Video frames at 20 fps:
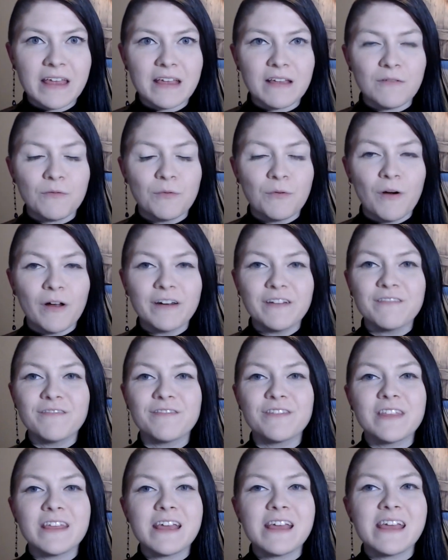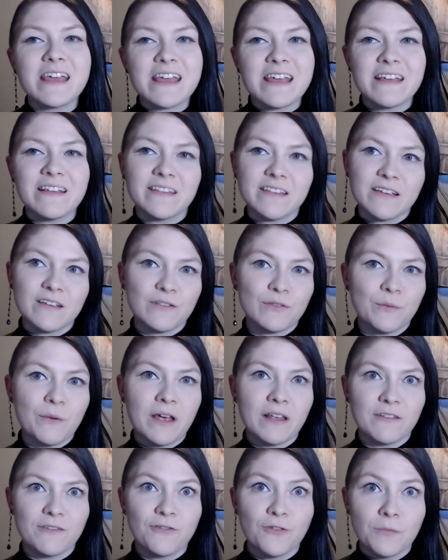one of the easiest
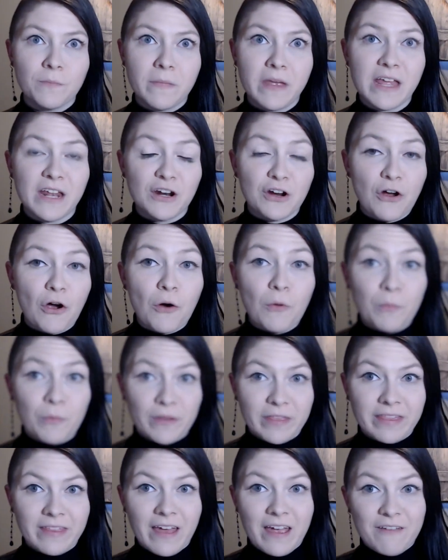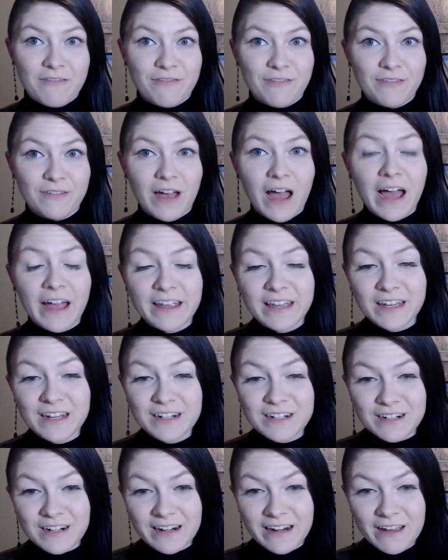ways for me to cope with life.
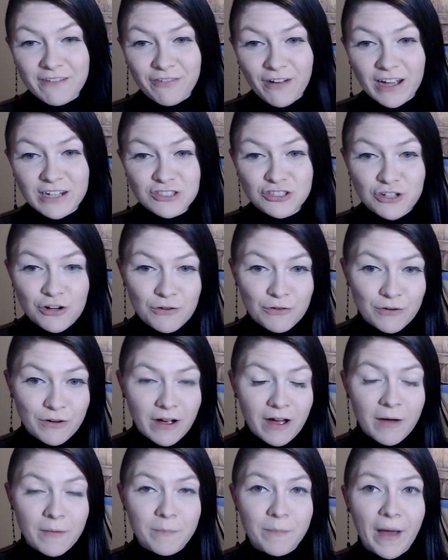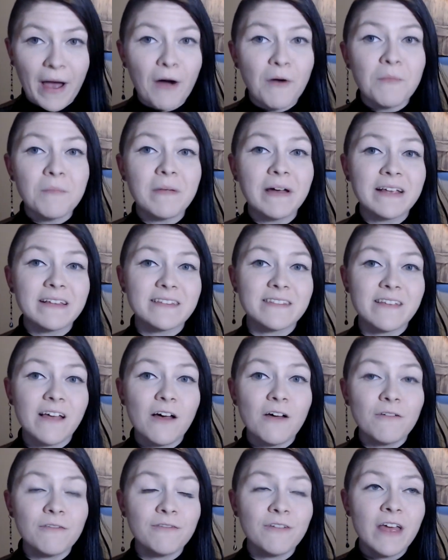If I joke about
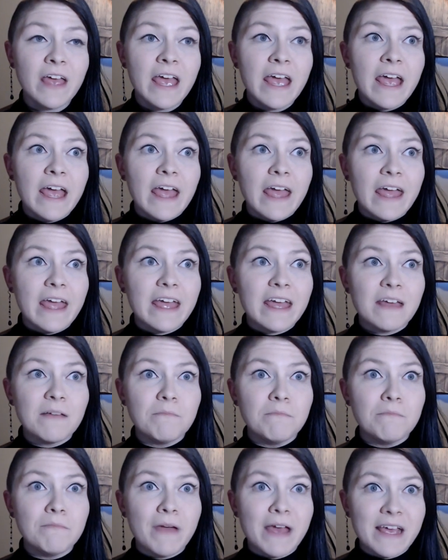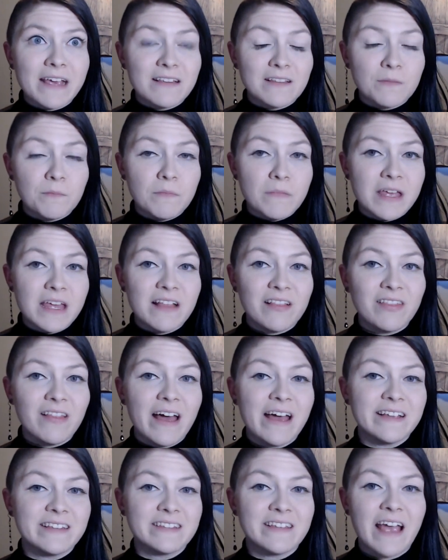myself, it makes me
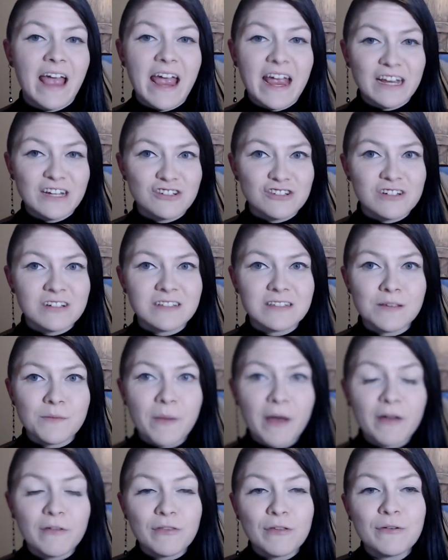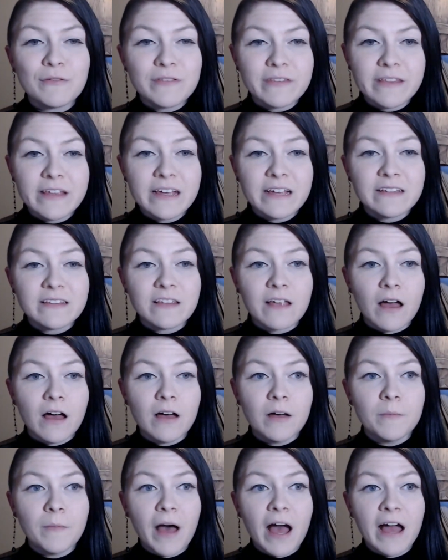less anxious about those things.
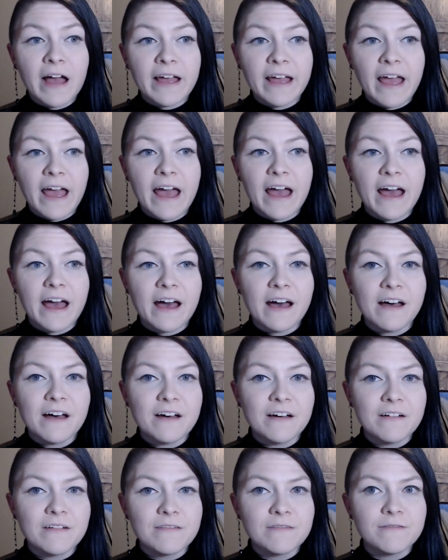I have